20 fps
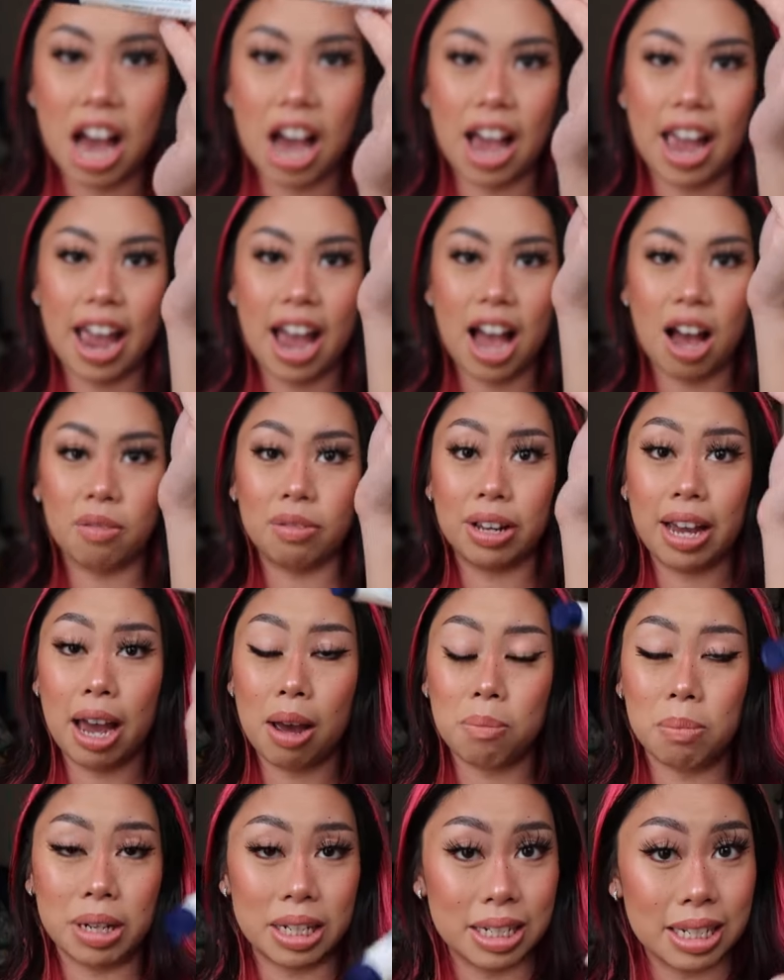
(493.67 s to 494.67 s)
I have it
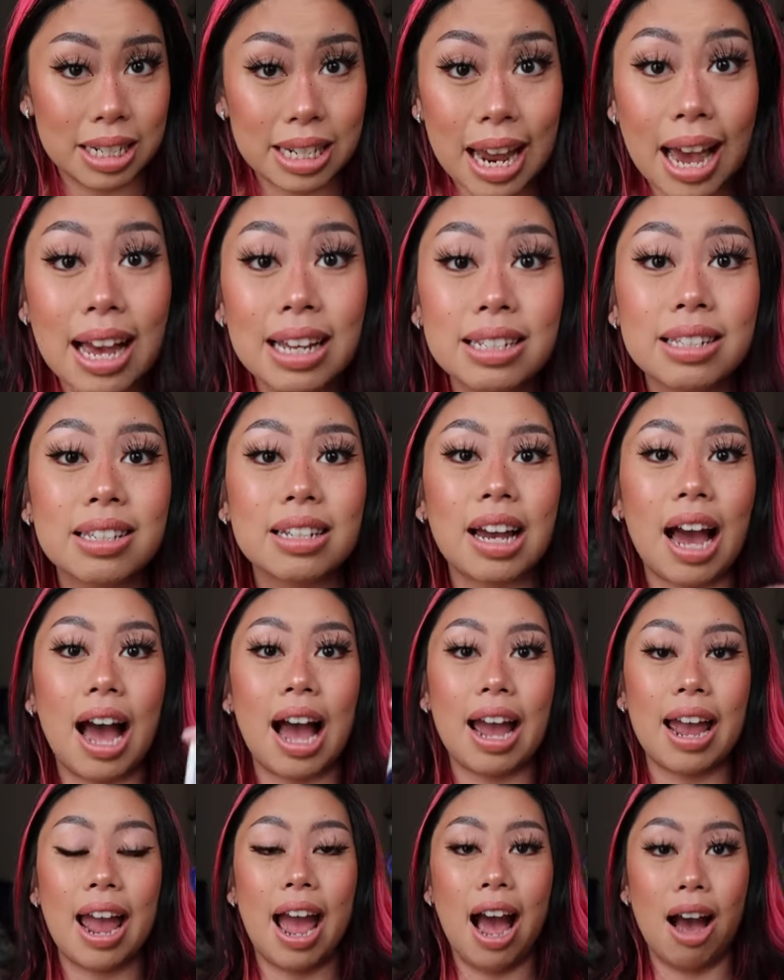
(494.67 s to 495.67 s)
at my desk,
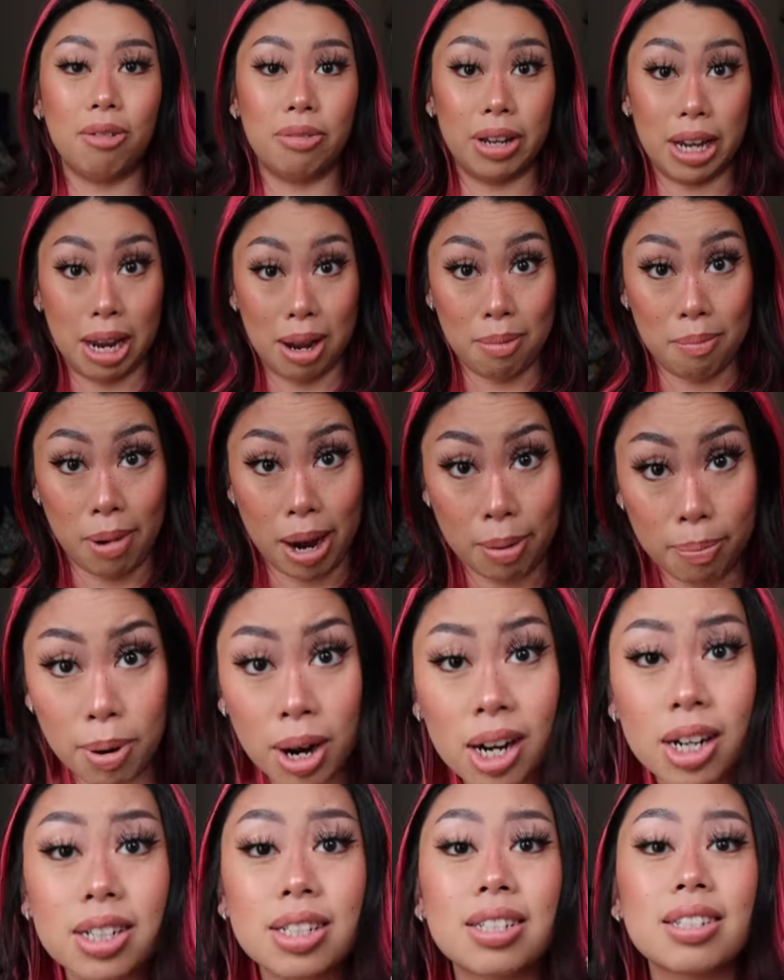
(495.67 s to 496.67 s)
I have it in my
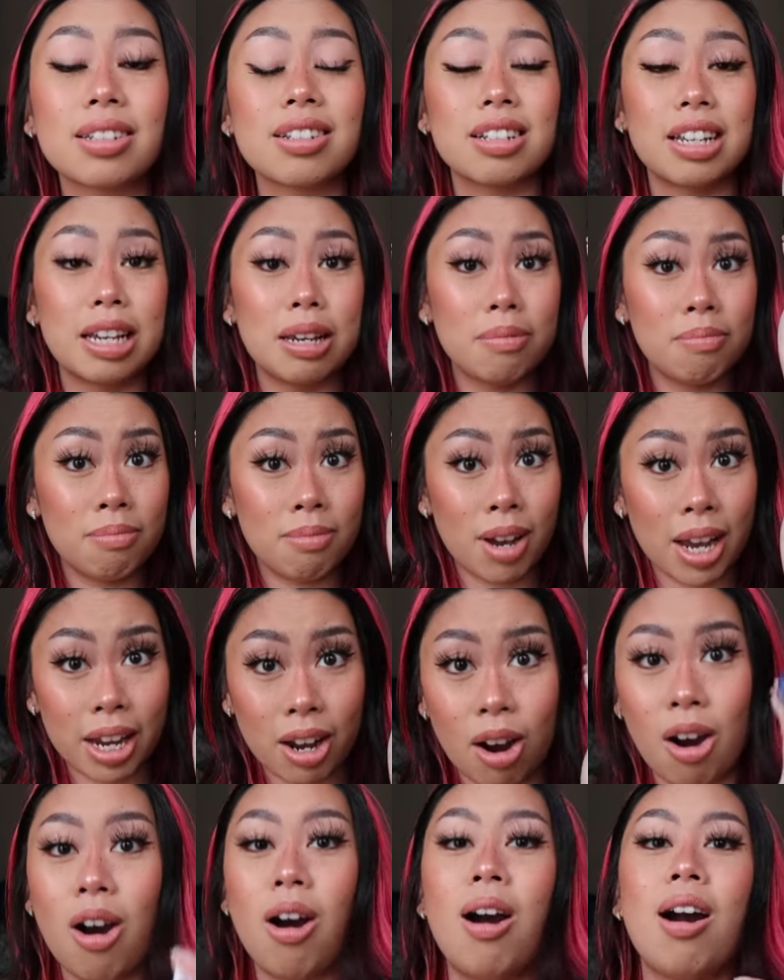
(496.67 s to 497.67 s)
purse, in my
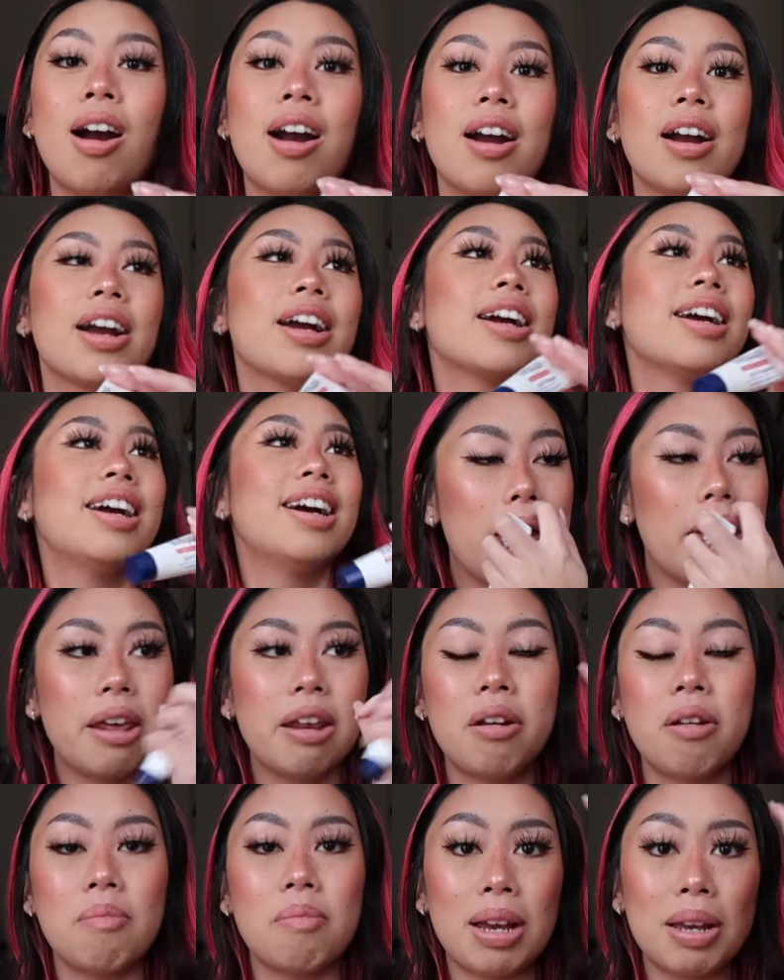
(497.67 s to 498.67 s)
car,
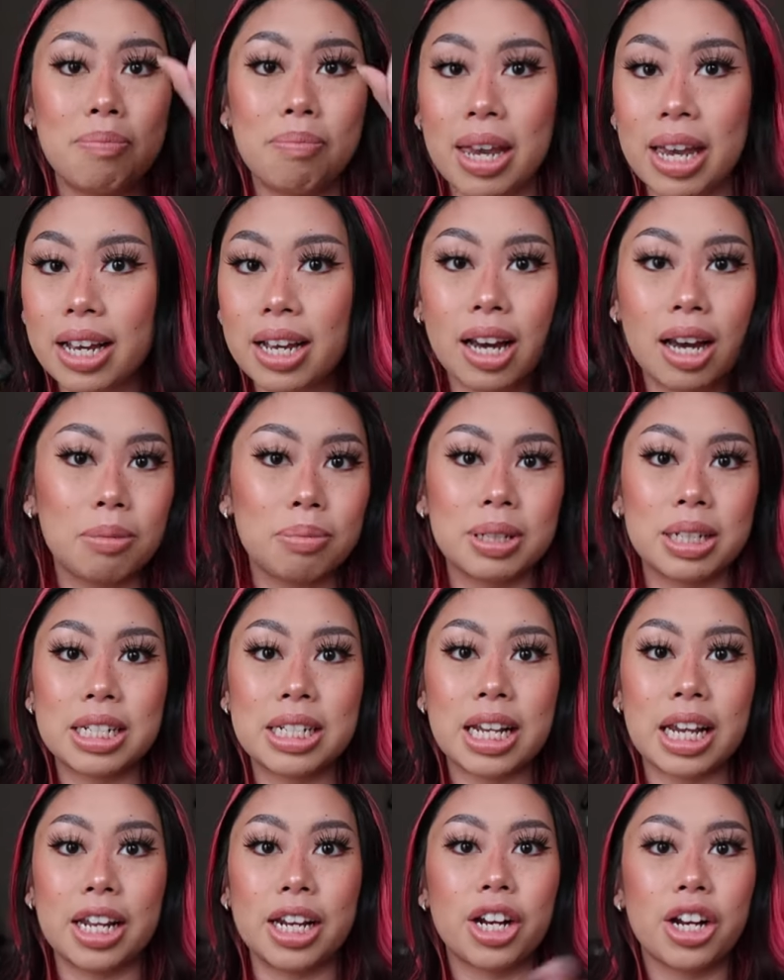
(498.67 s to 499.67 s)
in my makeup
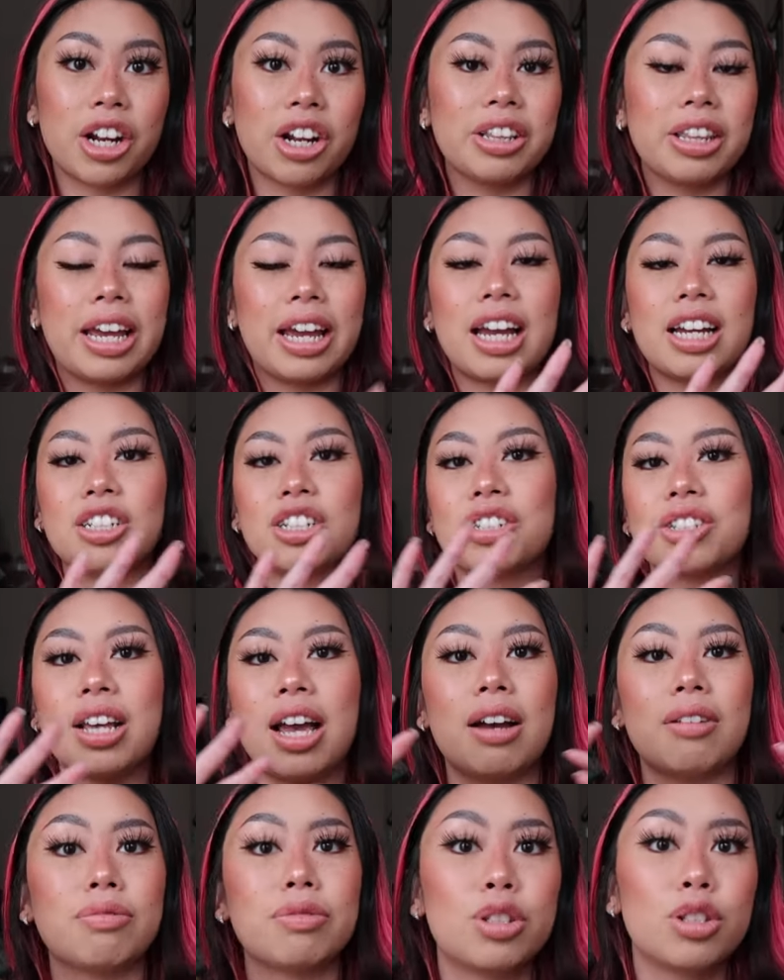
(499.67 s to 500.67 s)
container. Like I just
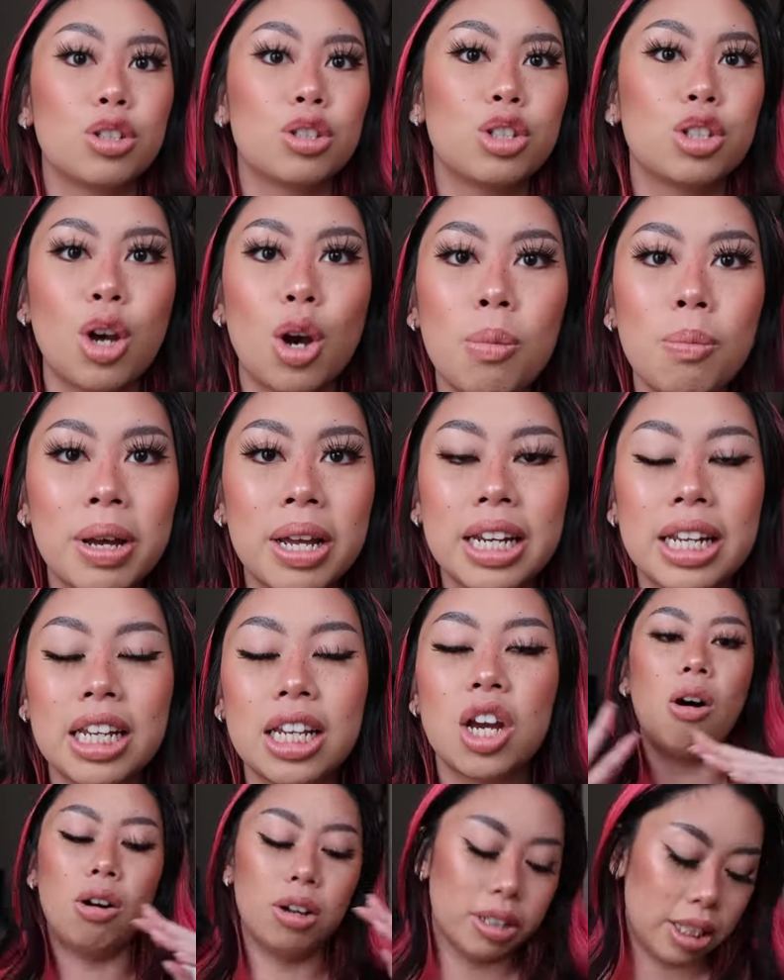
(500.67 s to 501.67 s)
have so
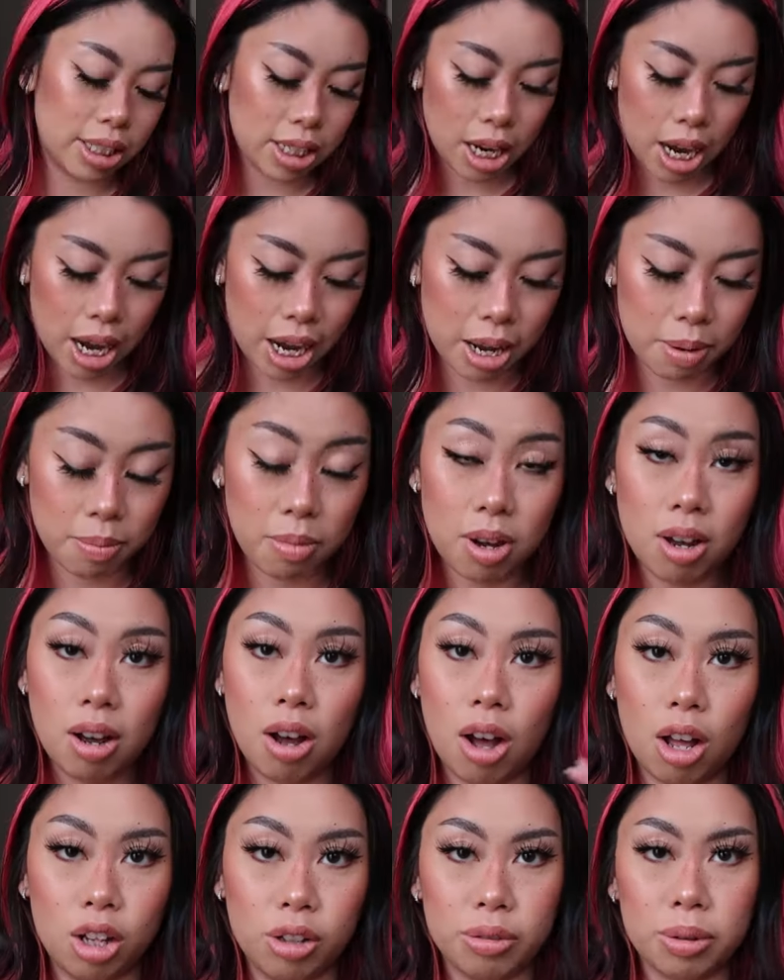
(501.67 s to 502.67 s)
many all the time,
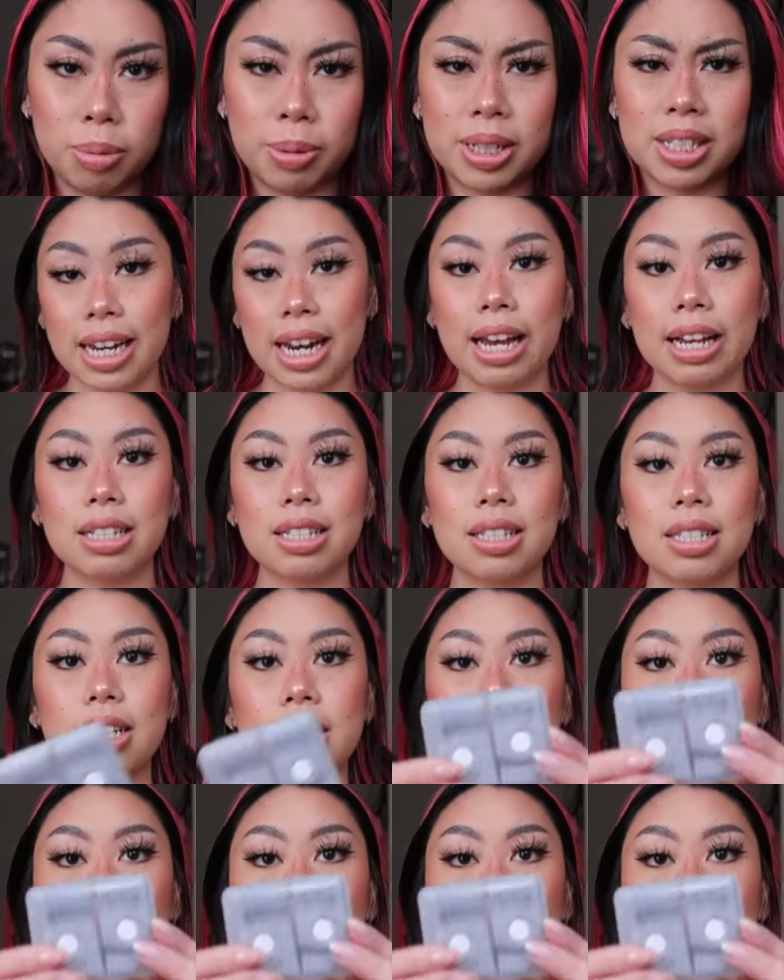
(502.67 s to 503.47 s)
all over the place. Next,